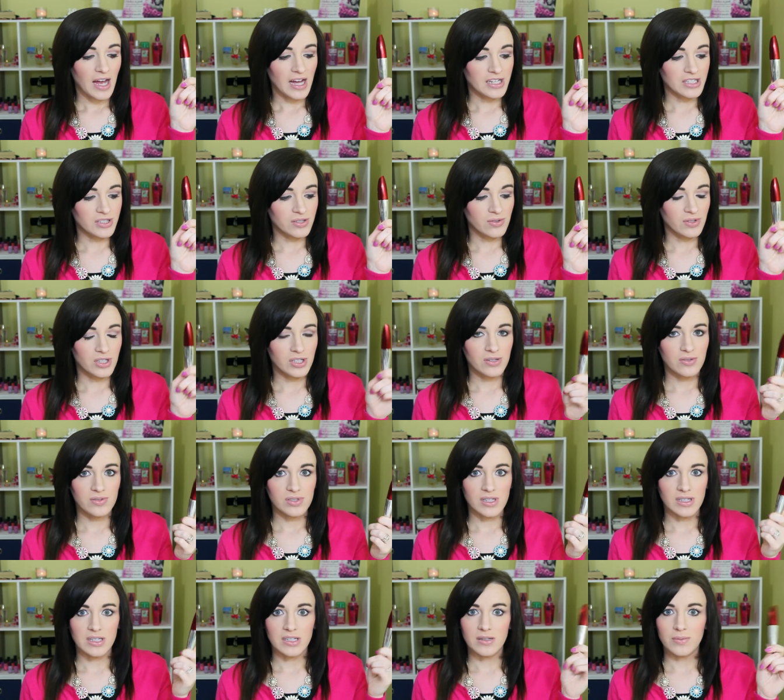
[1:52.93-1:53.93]
I do
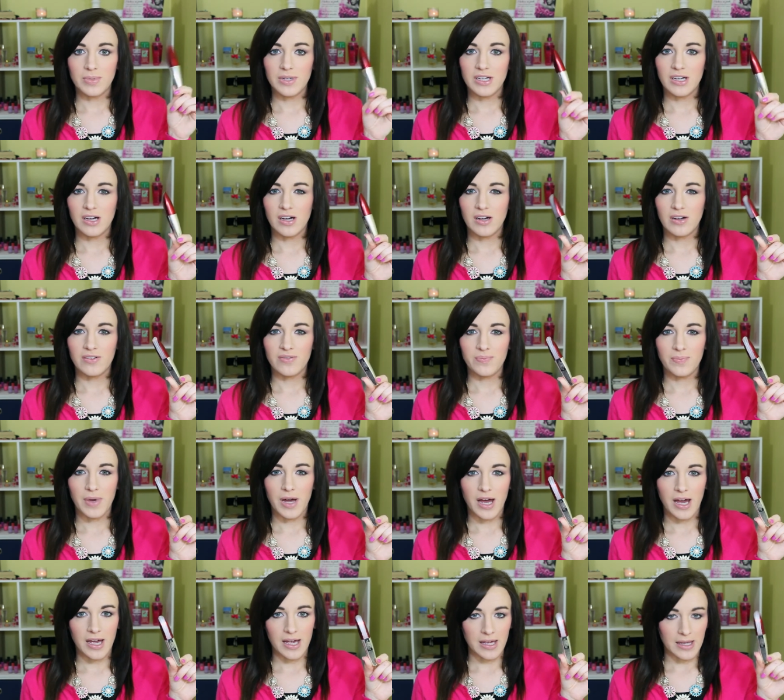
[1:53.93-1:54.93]
use a little bit of
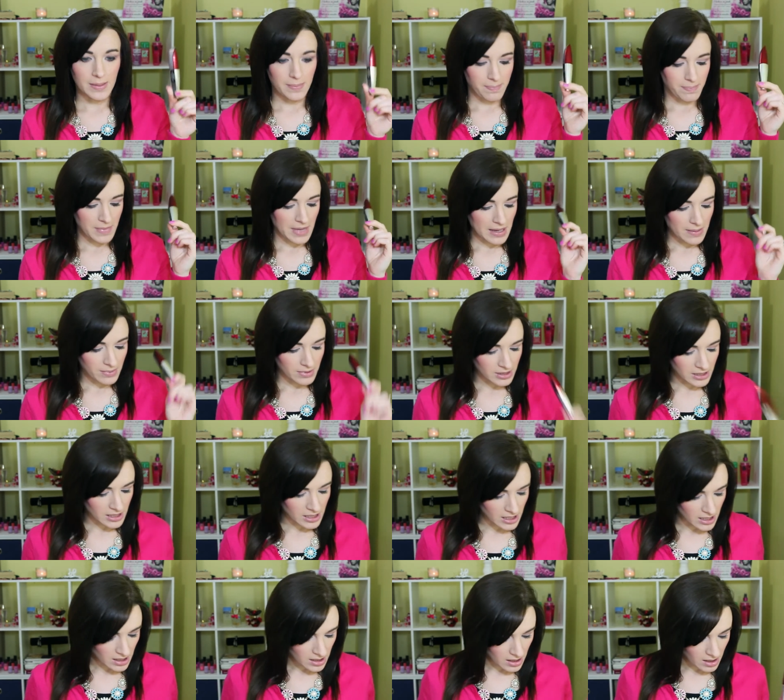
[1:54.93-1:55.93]
my
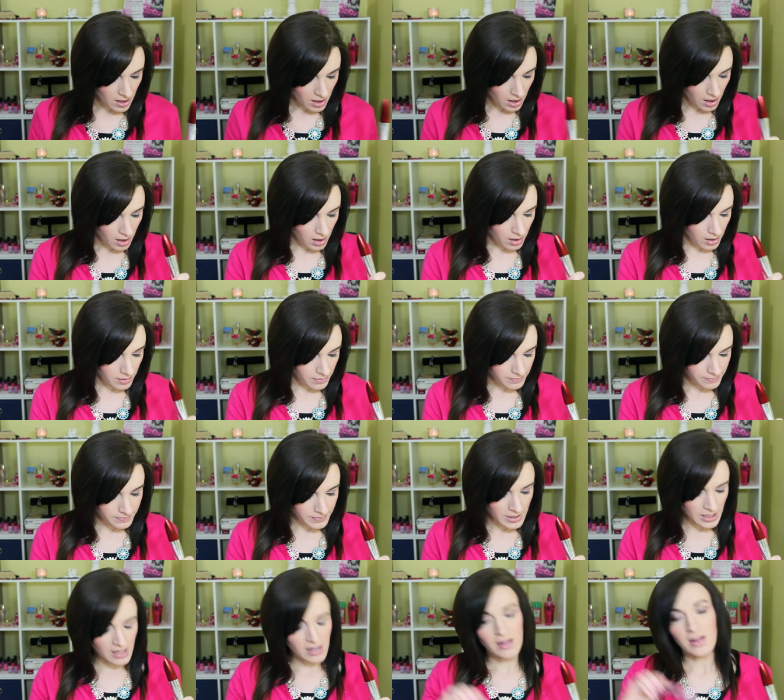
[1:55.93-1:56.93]
Maybelline um,